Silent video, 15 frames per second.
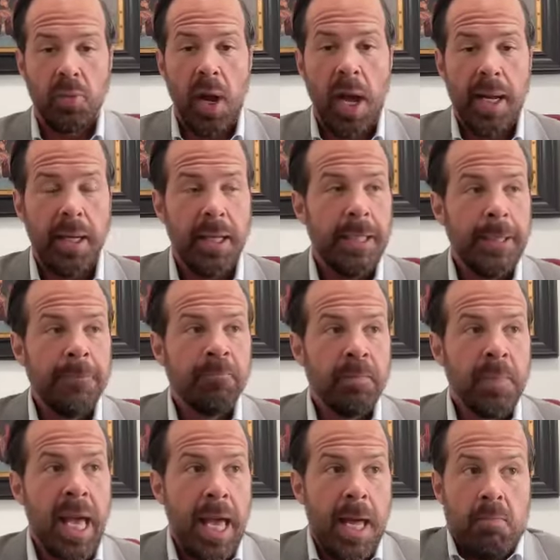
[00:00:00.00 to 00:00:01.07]
right?
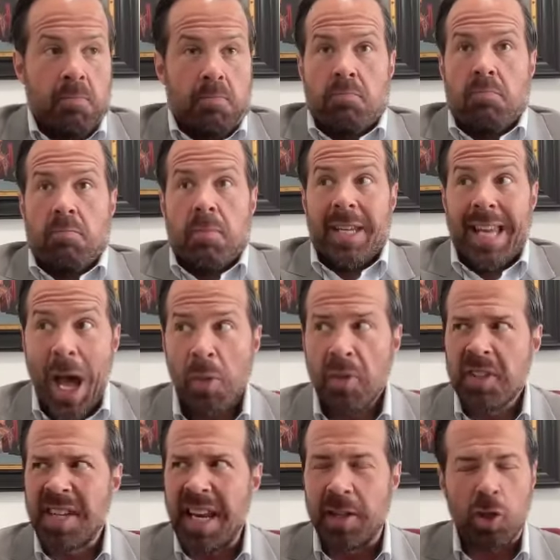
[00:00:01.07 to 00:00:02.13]
And now the
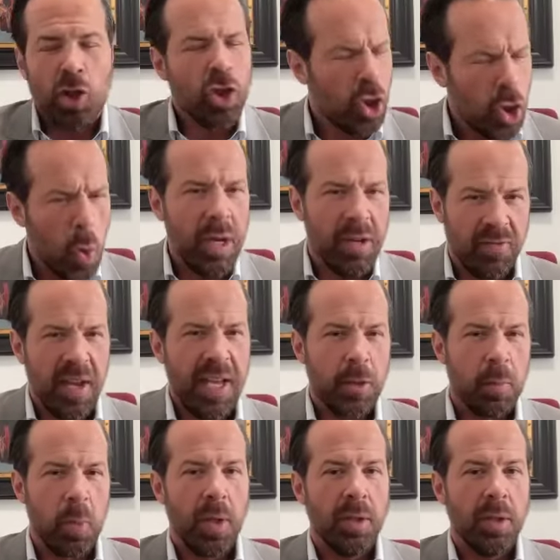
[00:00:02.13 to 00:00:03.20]
state is suing
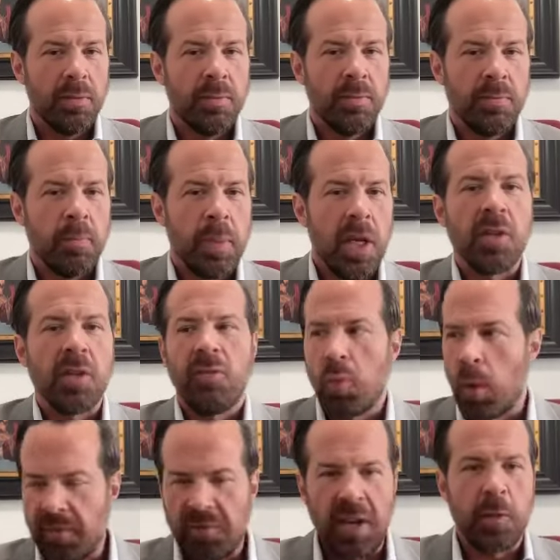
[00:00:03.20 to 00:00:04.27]
Facebook because of
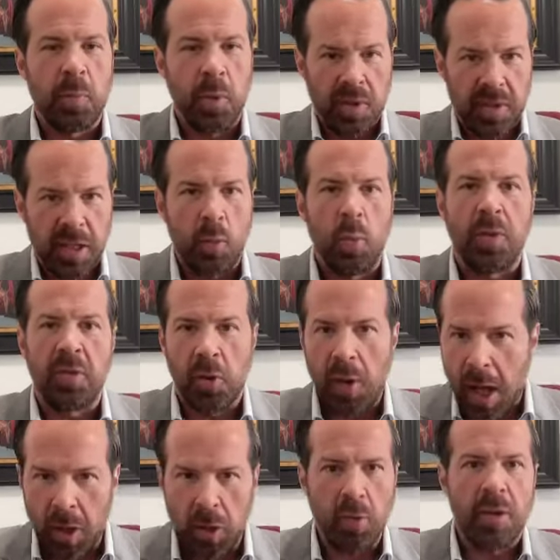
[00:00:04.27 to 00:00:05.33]
what Facebook did with their
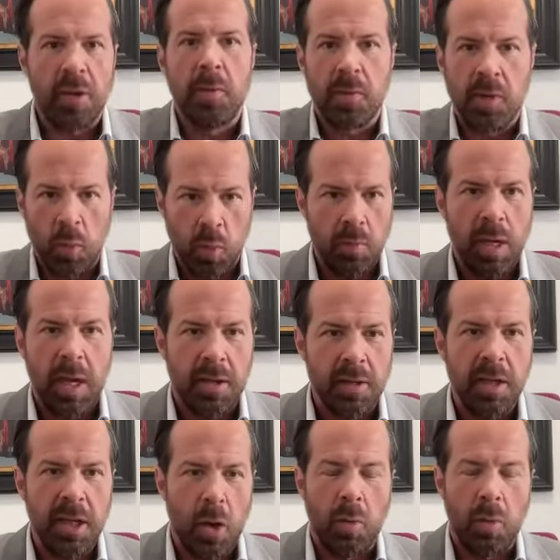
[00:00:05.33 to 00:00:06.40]
algorithms,
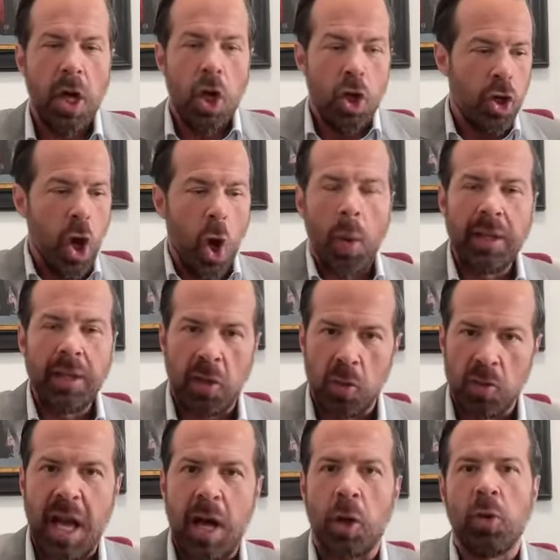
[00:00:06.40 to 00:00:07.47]
and knowing that
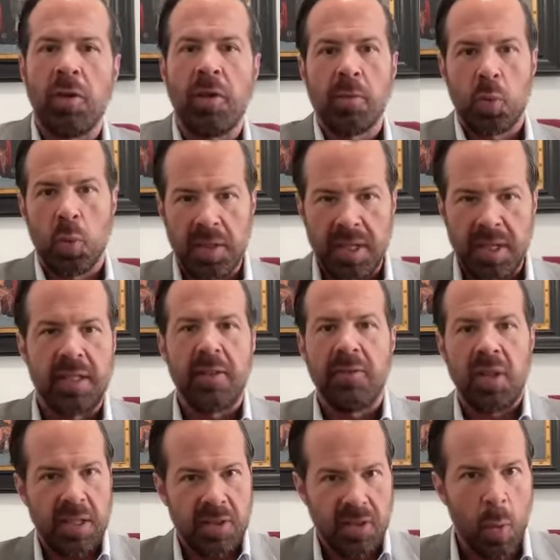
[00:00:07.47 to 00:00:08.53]
those algorithms were addictive, and
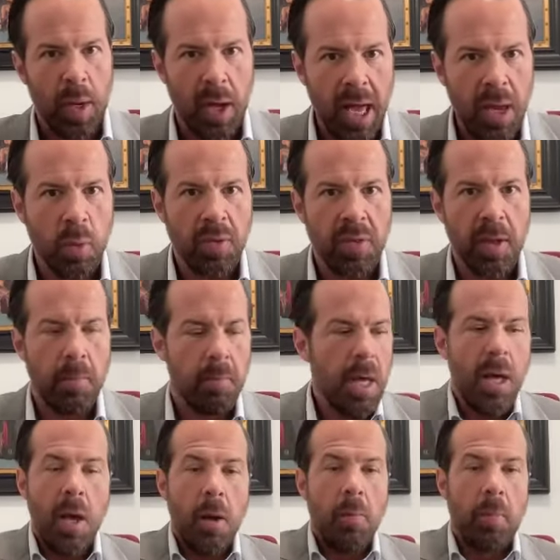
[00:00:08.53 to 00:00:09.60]
they still went ahead with it.
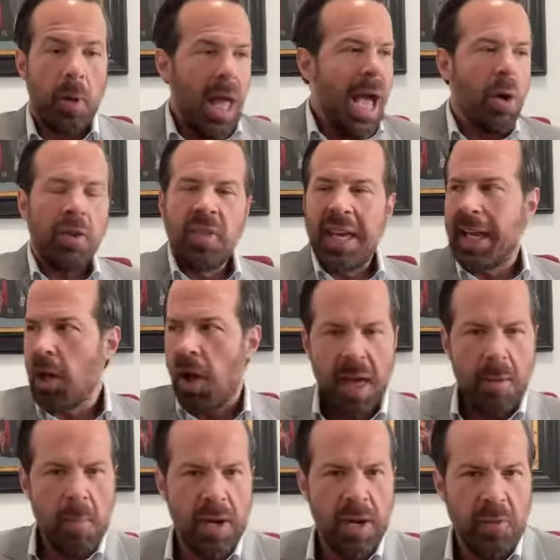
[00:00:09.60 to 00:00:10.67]
But how did they get all
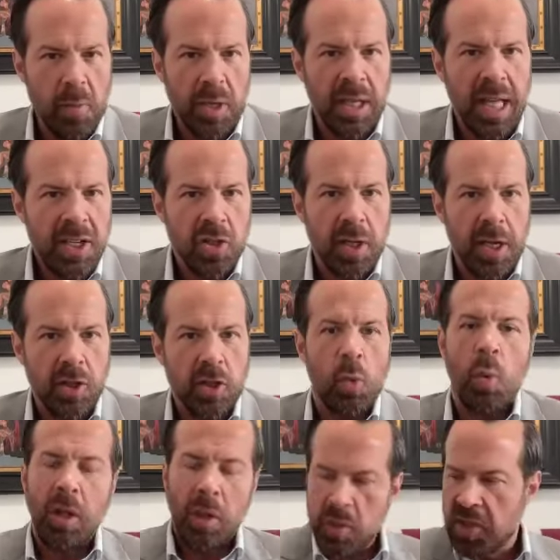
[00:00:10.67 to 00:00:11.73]
that money from the legislature?
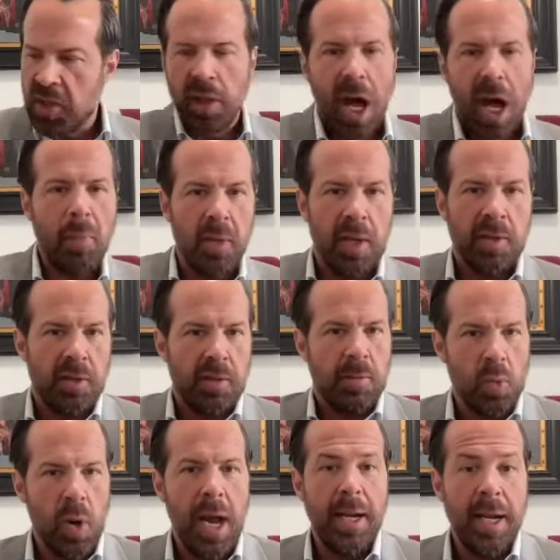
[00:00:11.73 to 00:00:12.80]
Well, it was the lobbyists,
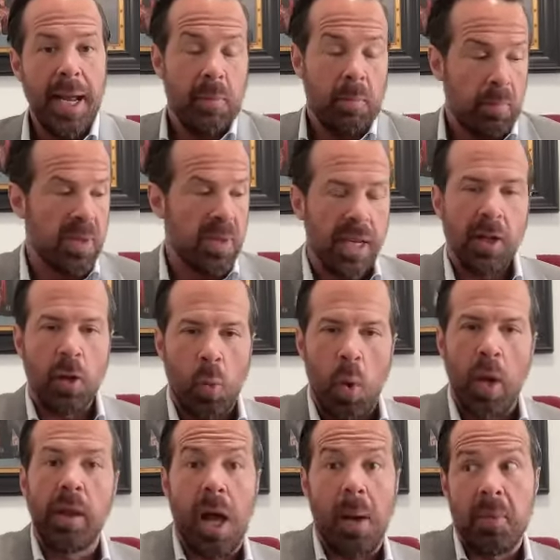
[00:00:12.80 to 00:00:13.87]
right? And in particular,
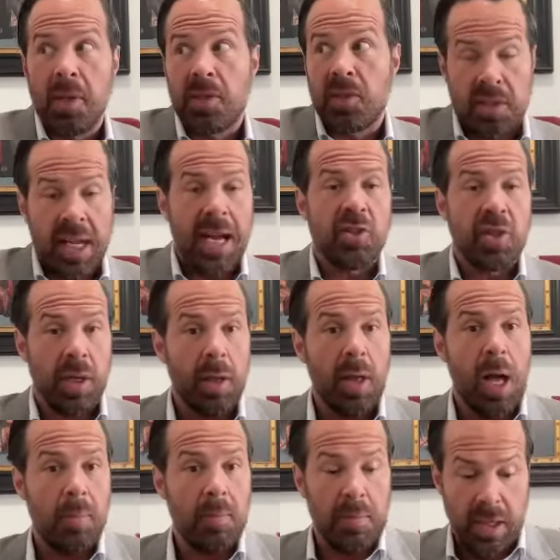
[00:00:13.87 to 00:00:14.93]
one lobbyist that's actually
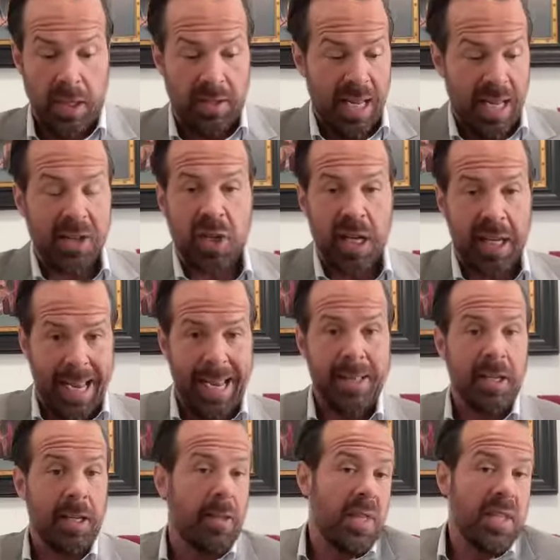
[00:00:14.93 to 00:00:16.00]
a
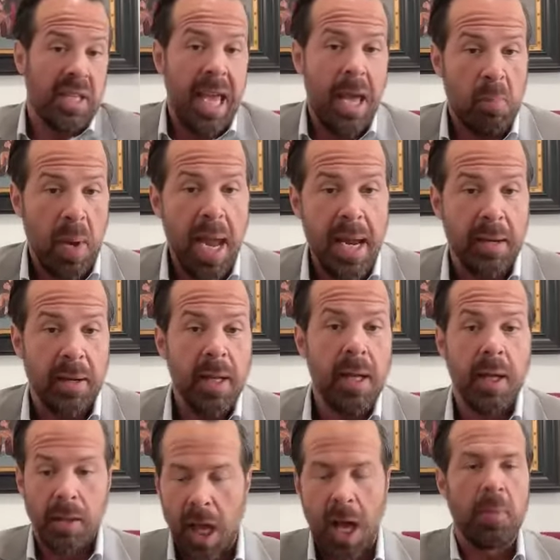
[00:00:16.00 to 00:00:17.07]
candidate in this campaign
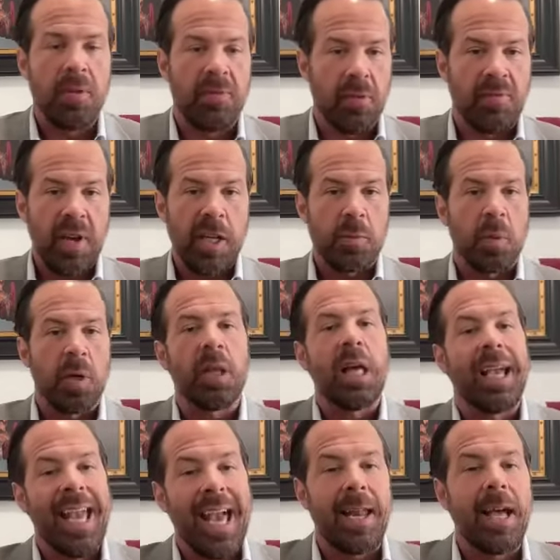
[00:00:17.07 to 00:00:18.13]
lobbied for Facebook.
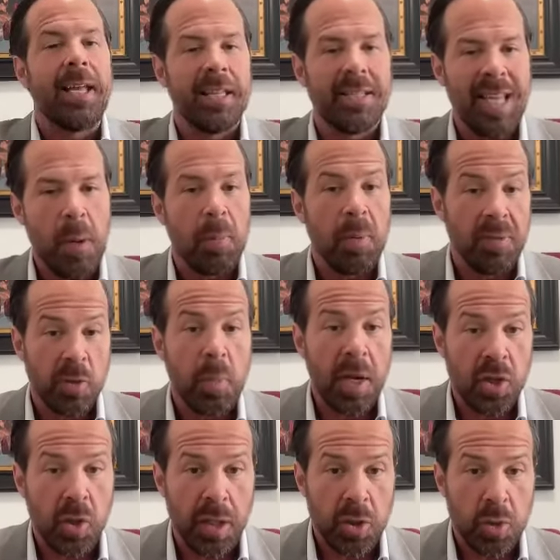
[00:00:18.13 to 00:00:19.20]
Again, an example of
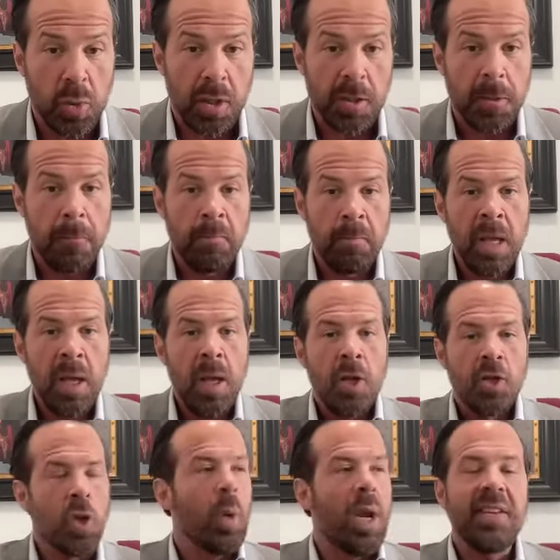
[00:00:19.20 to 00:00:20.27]
special interest.
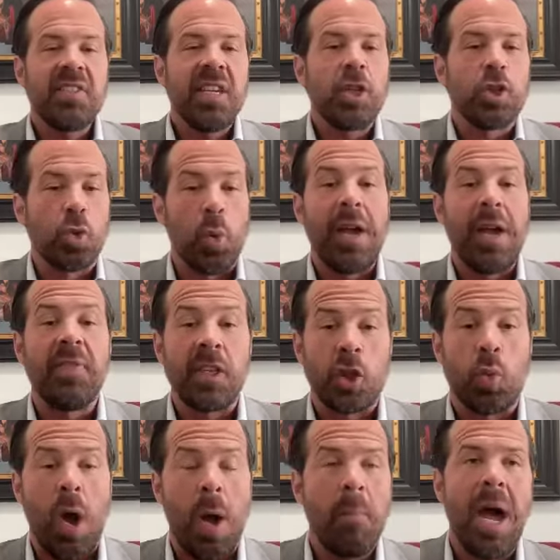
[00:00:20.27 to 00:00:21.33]
So when I say drain the
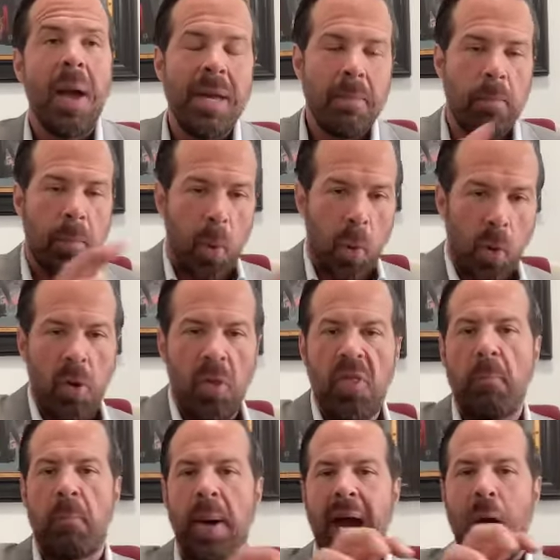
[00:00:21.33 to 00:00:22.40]
swamp, I mean pull the
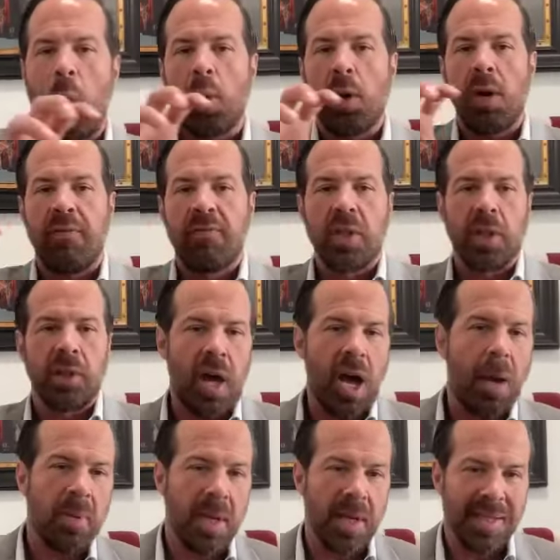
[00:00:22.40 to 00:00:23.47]
power of the
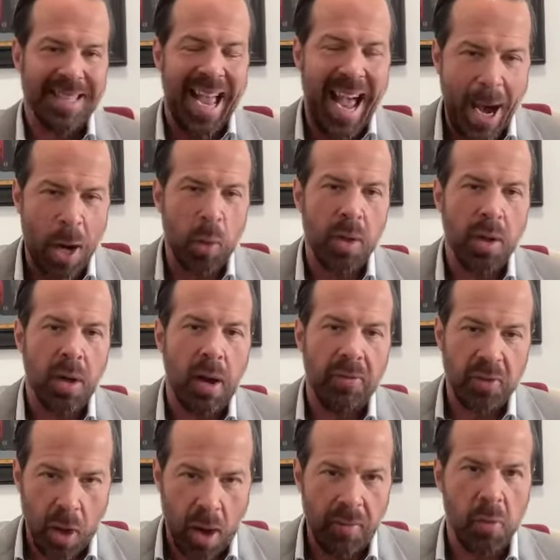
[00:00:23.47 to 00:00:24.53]
lobbyists out
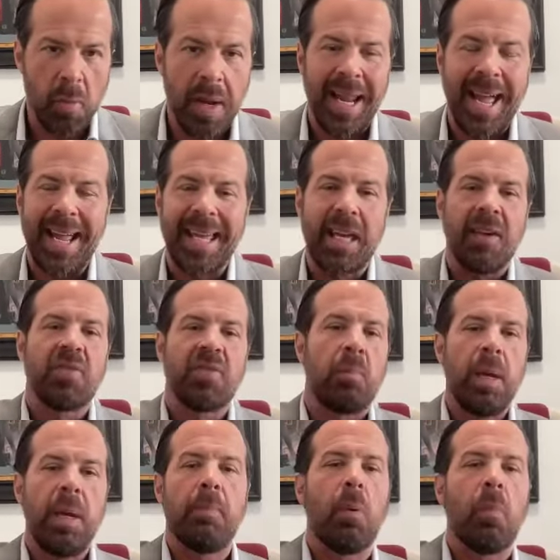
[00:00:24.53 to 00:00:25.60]
of government and give the
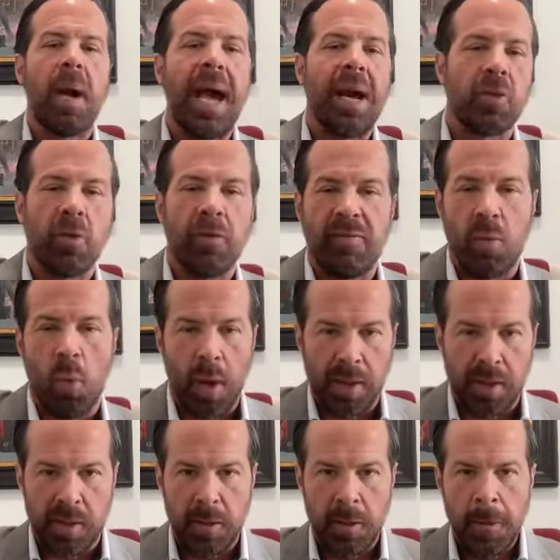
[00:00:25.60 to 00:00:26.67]
people back their
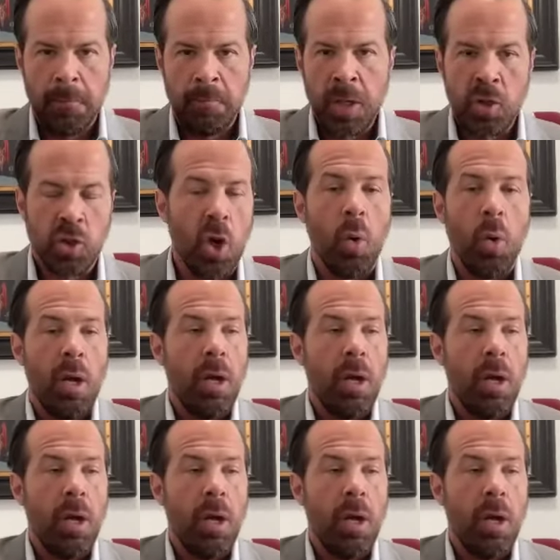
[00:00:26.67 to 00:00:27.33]
voice. So